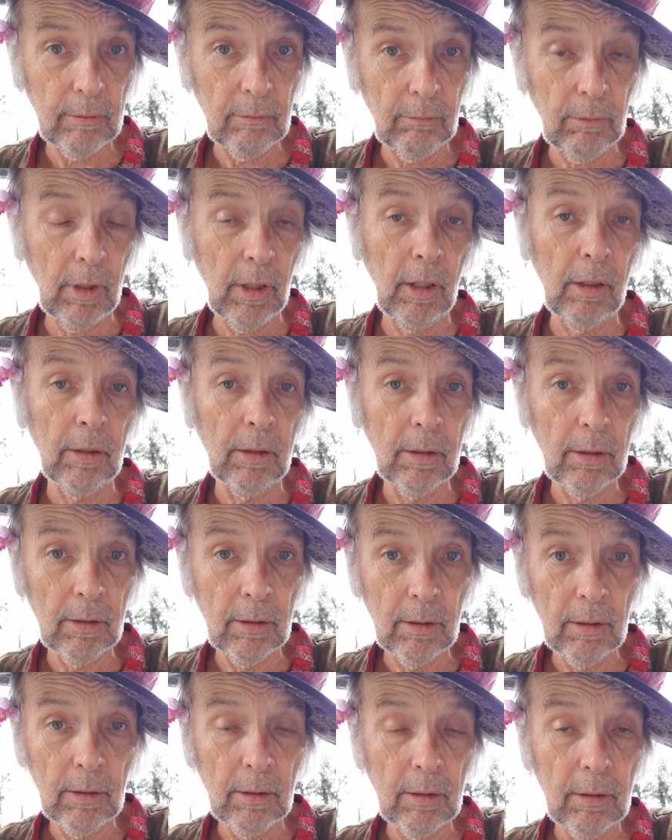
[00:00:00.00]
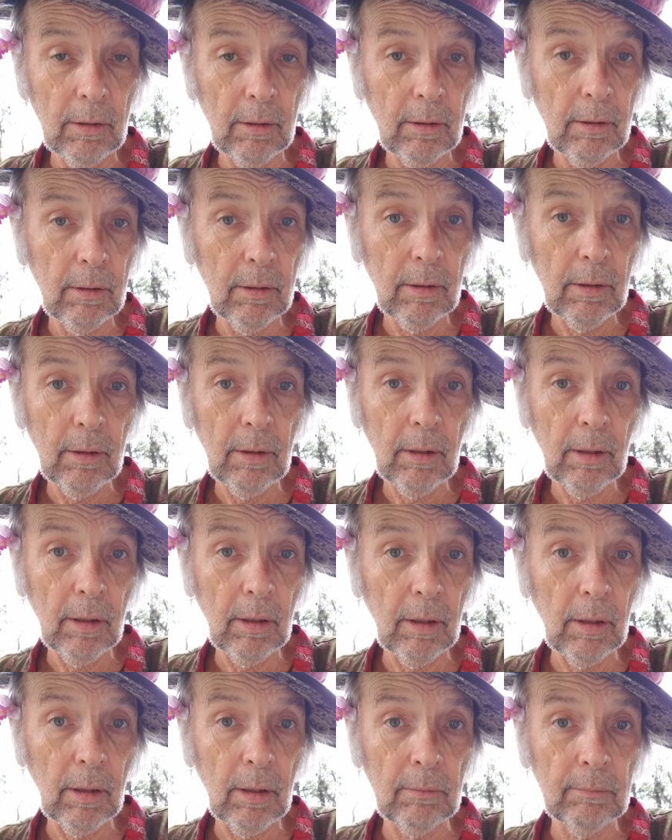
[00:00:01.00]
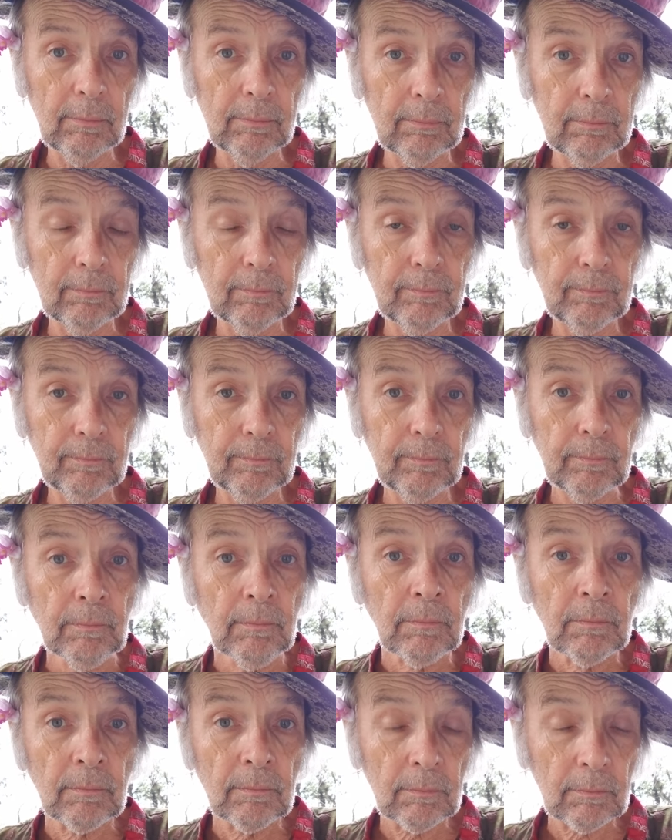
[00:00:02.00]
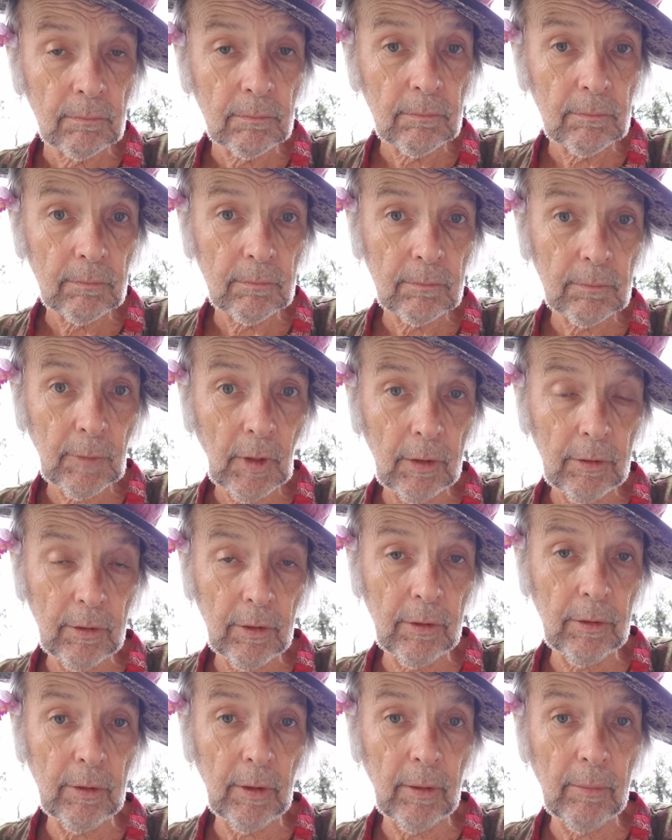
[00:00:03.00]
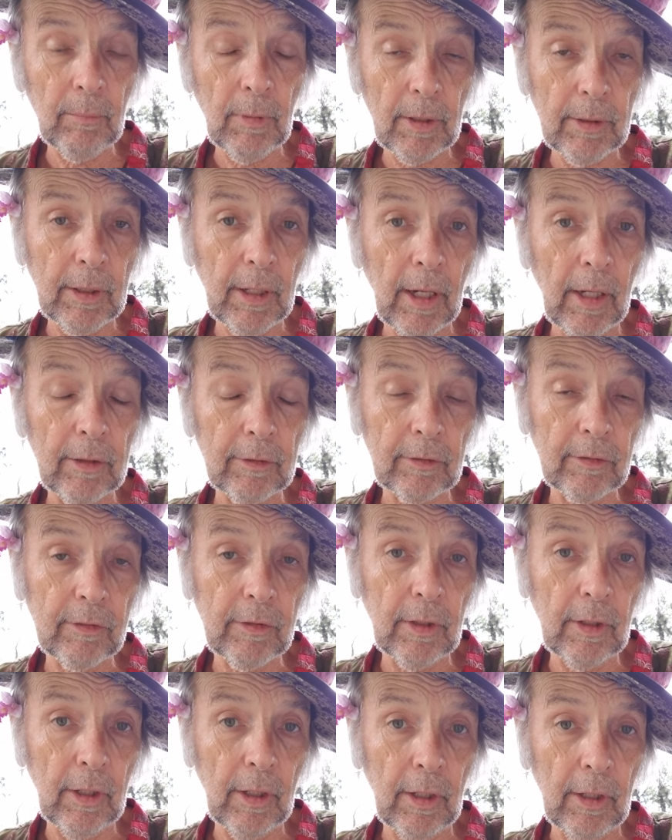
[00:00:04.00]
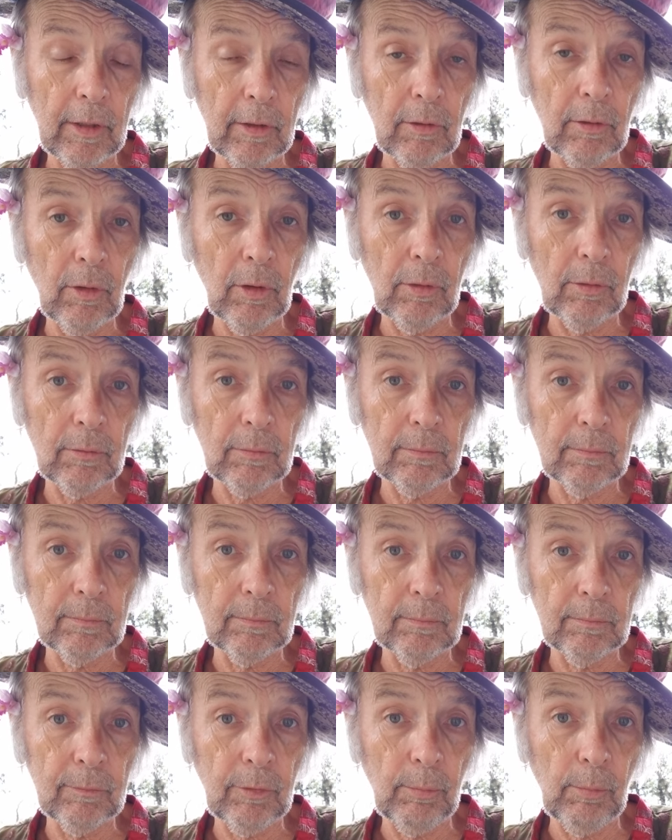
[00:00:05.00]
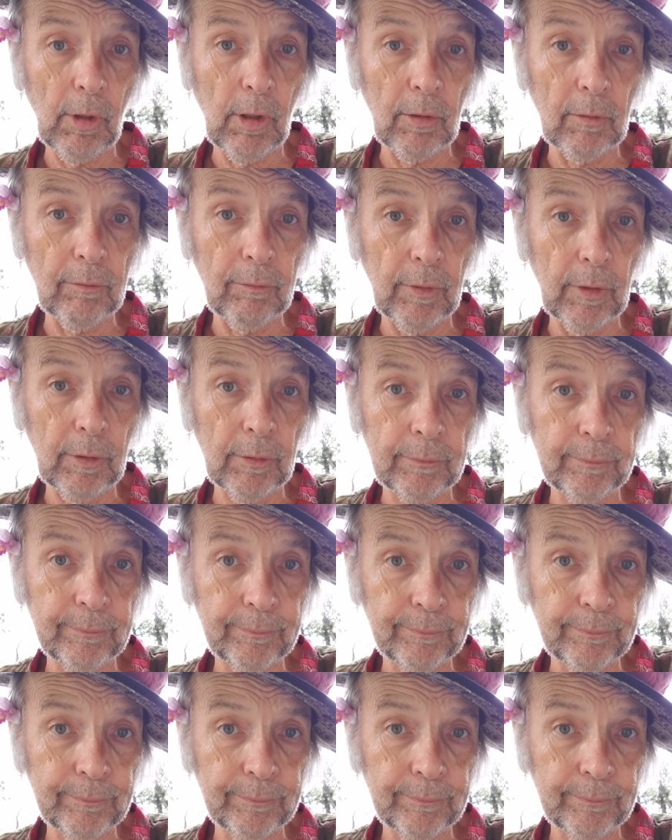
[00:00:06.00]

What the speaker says: Well, I turned on my Galaxy 8 Note smartphone,